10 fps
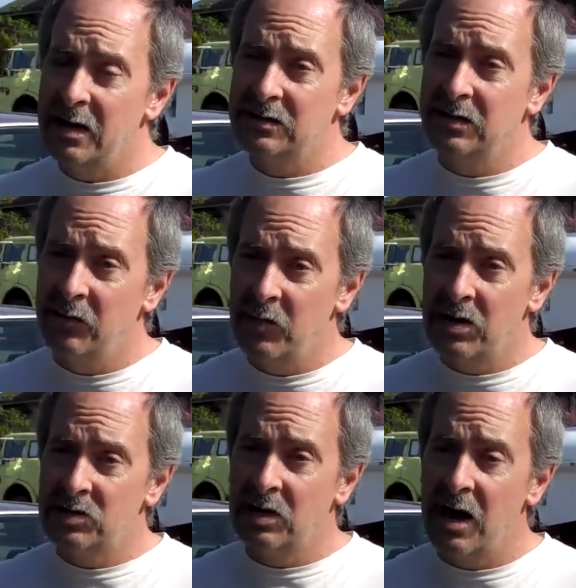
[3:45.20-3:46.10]
has a
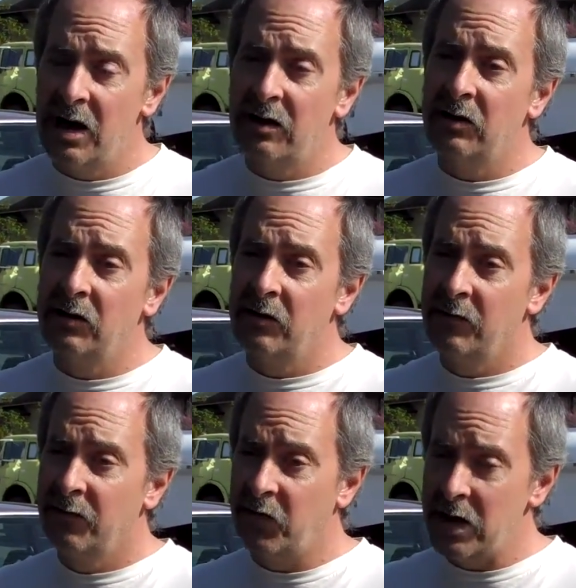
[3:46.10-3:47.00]
much higher
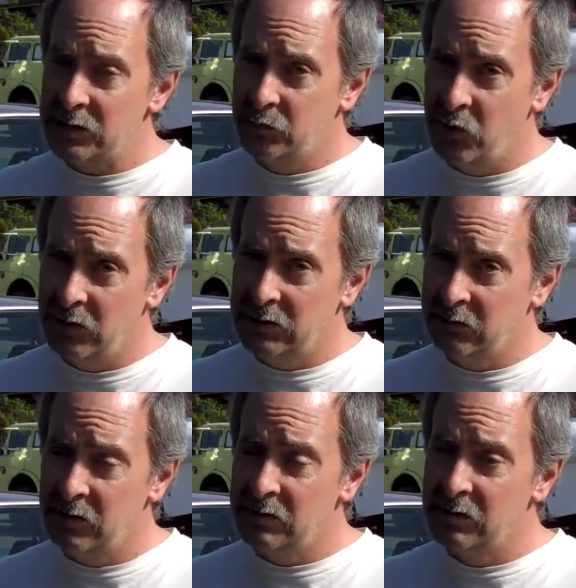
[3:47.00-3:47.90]
flash point
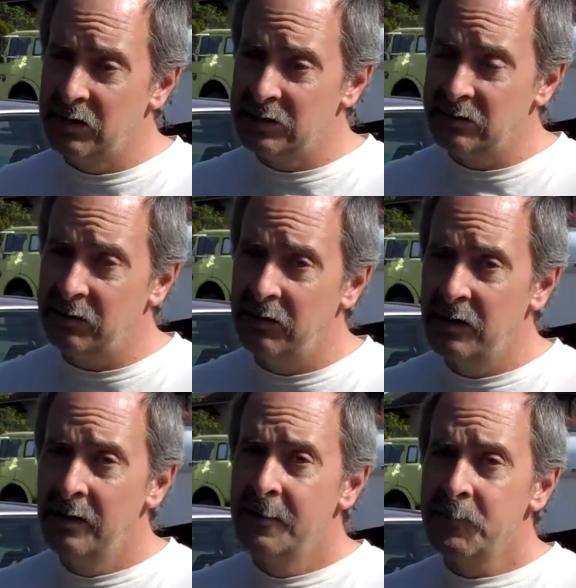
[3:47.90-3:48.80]
than regular diesel.
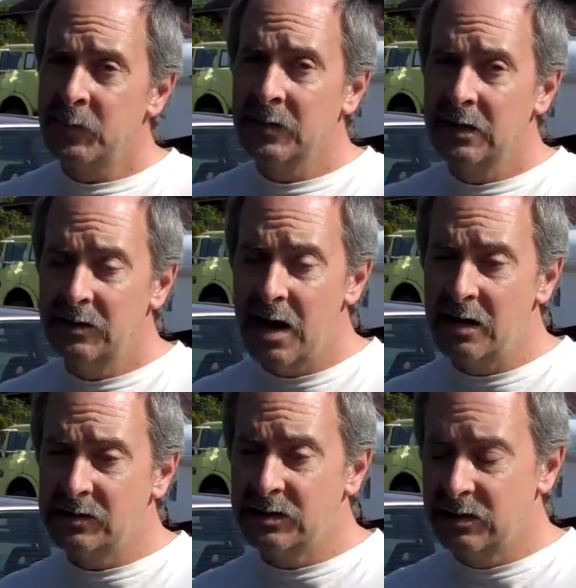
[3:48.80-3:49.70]

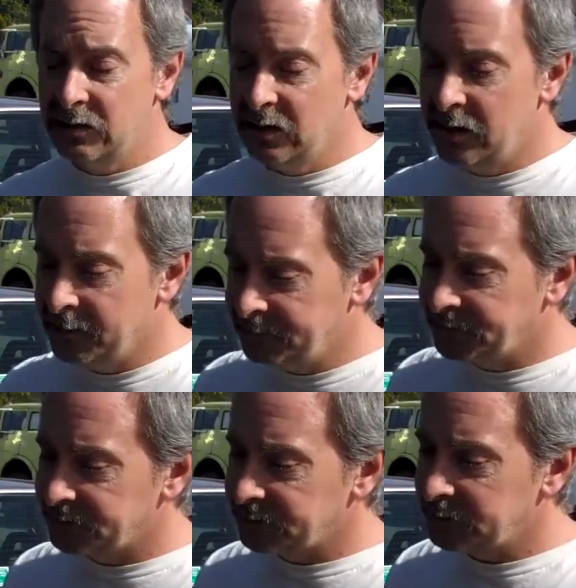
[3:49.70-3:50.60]
That's the
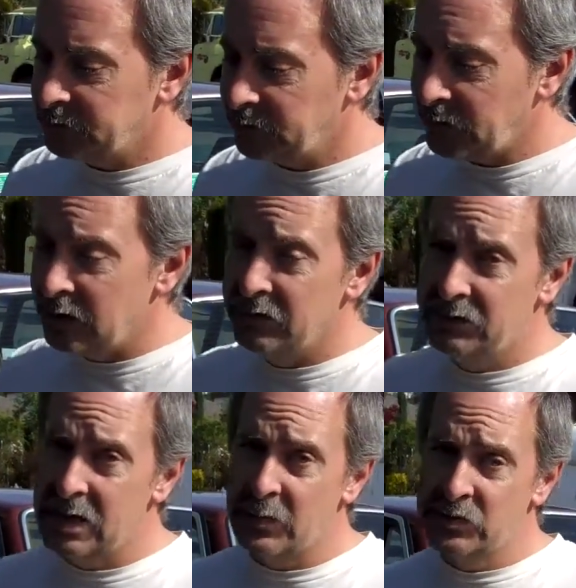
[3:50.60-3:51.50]

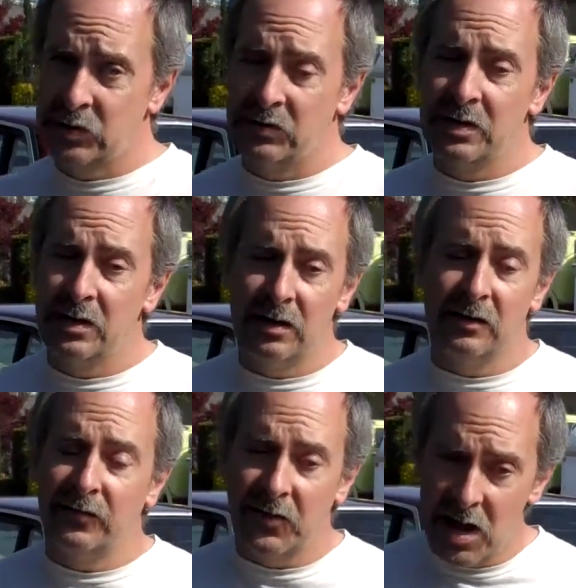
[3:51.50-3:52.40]
temperature that
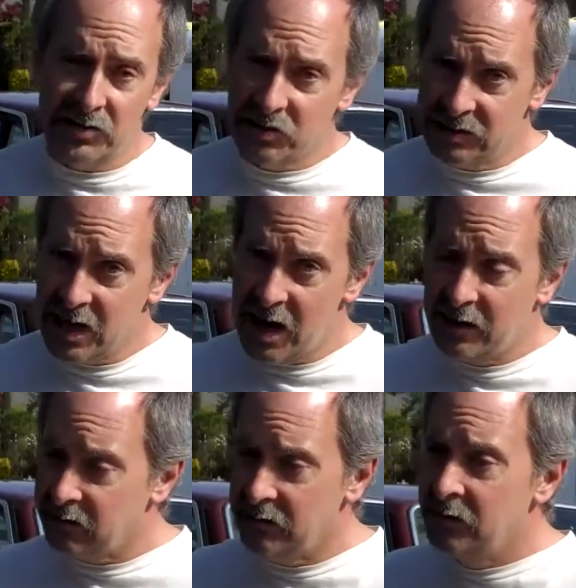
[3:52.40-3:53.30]
it flashes
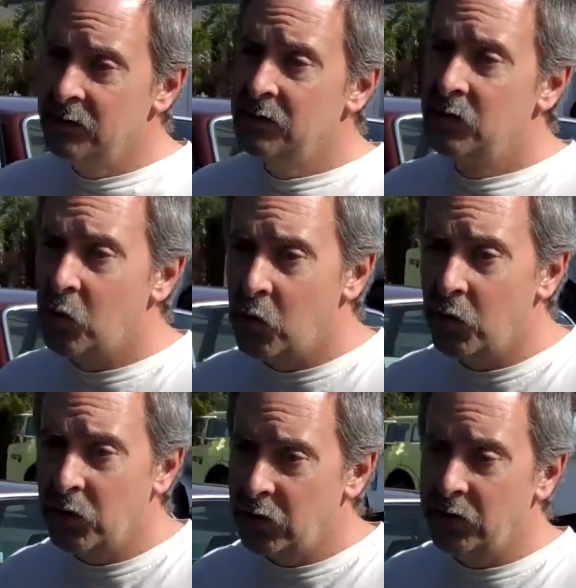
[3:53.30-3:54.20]
at,
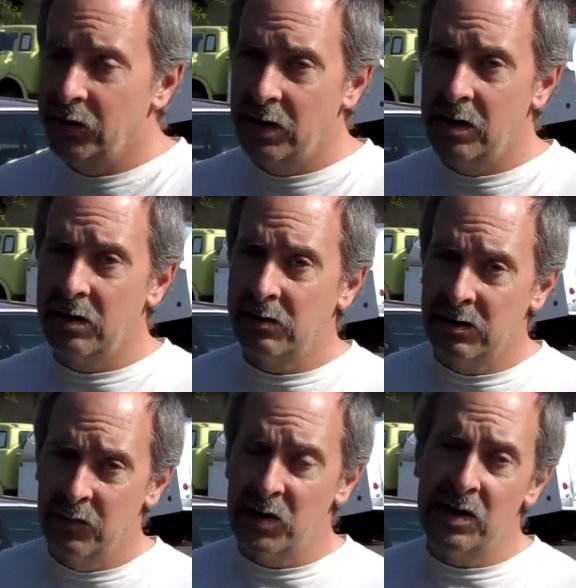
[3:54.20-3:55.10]
or
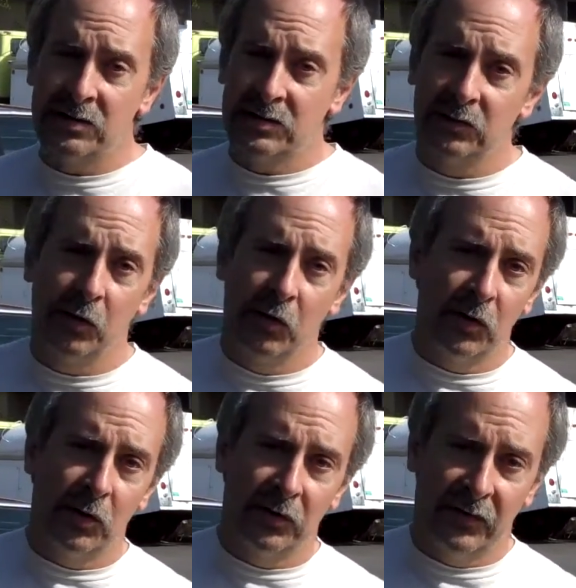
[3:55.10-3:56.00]
combusts,
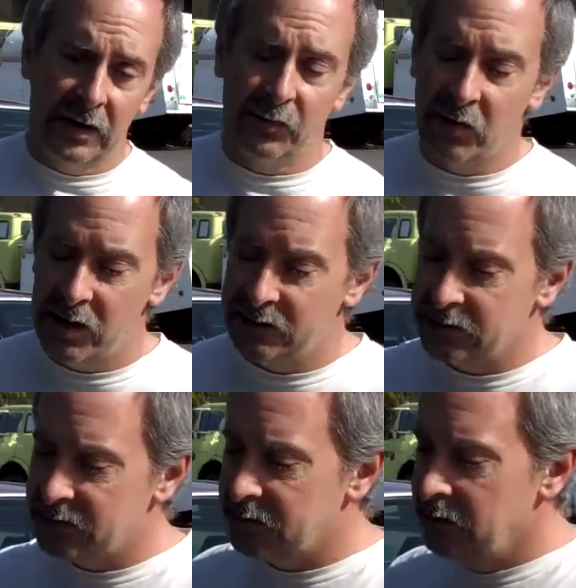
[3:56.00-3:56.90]
or
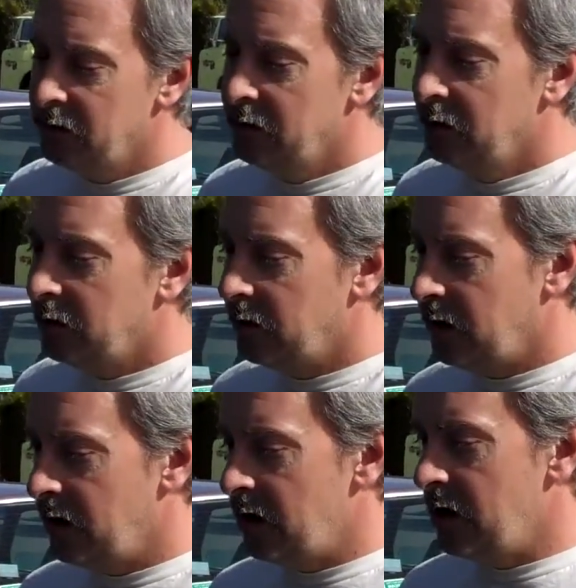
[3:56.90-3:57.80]
vaporizes.
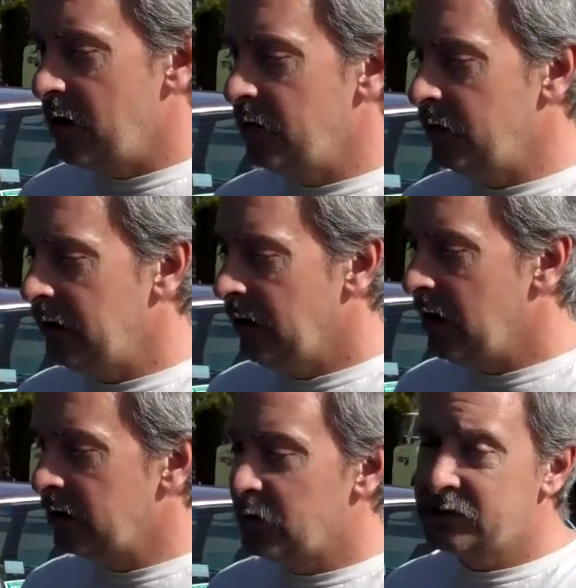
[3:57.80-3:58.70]
100%
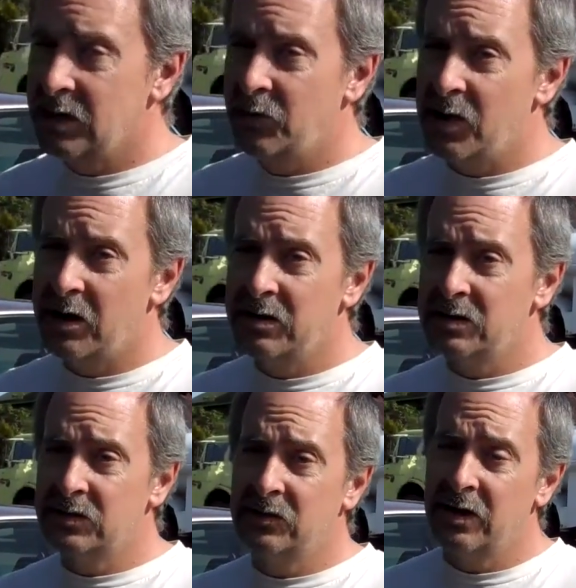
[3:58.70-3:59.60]

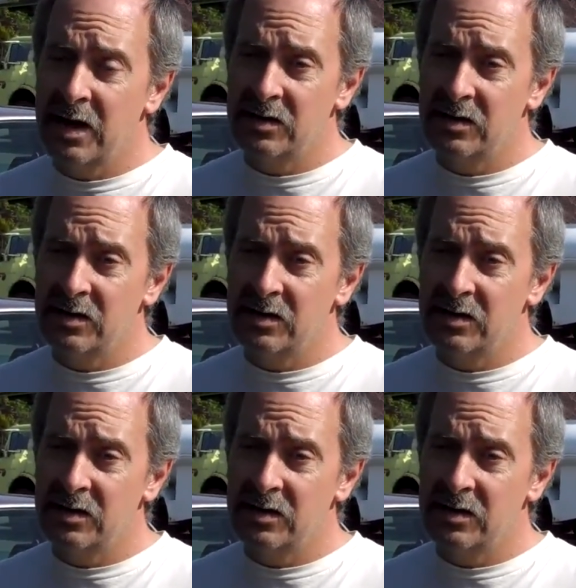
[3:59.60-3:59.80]
biodiesel